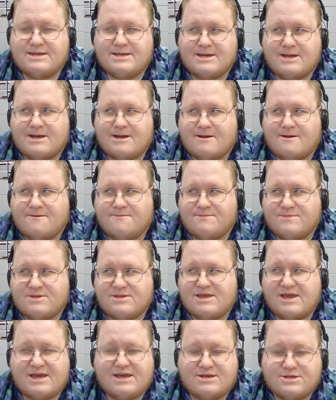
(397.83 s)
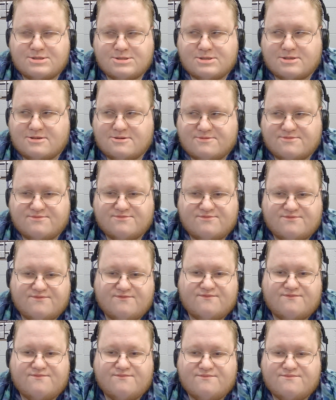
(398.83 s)
Um, dates are
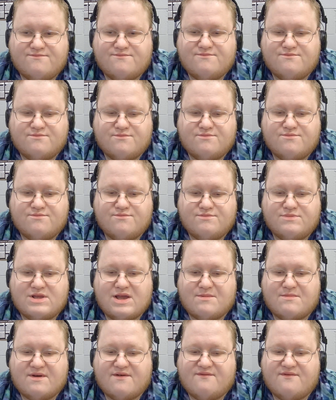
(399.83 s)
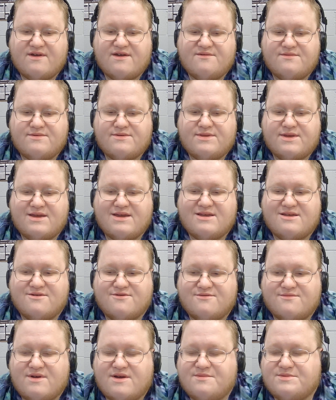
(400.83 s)
not my favorite thing to
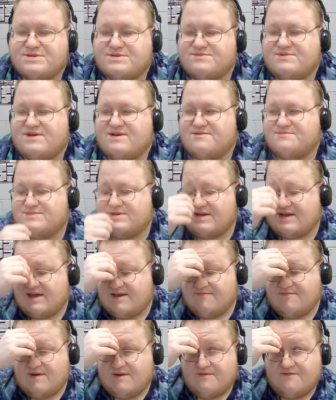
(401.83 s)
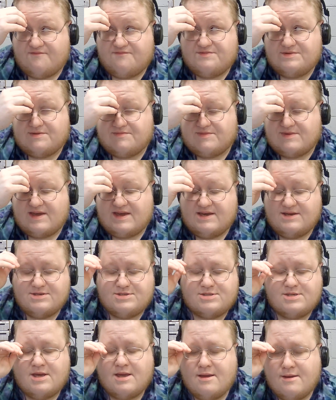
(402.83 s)
remember sometimes. I can't remember some dates.
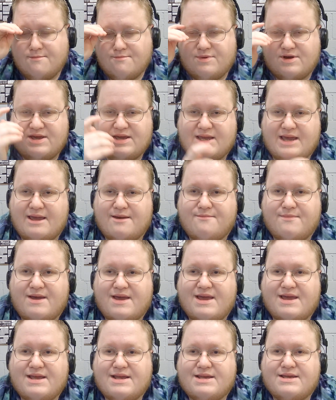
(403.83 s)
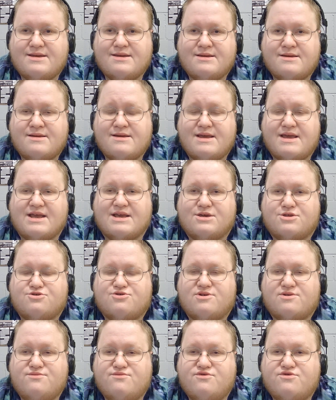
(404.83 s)
But he came back at
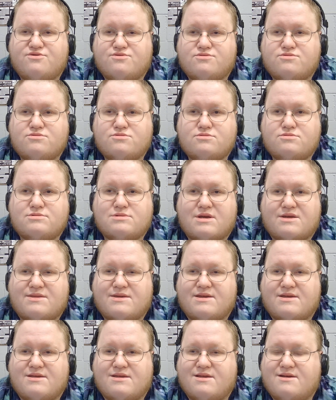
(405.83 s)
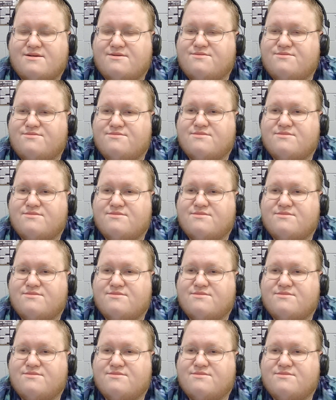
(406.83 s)
Extreme Rules, I think, no.